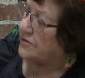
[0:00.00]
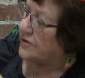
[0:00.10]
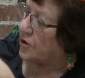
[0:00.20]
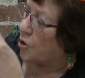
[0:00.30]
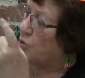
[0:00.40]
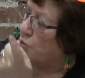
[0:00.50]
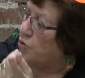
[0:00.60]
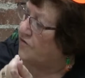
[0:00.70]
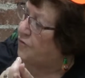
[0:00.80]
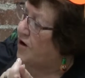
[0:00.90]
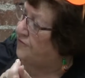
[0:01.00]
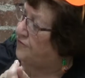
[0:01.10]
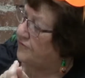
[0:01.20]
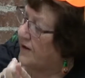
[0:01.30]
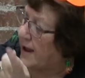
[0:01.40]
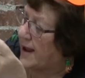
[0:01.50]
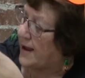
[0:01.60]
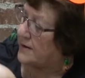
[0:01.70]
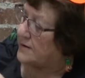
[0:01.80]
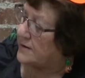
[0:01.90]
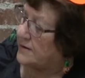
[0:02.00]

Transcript: they go woof woof, and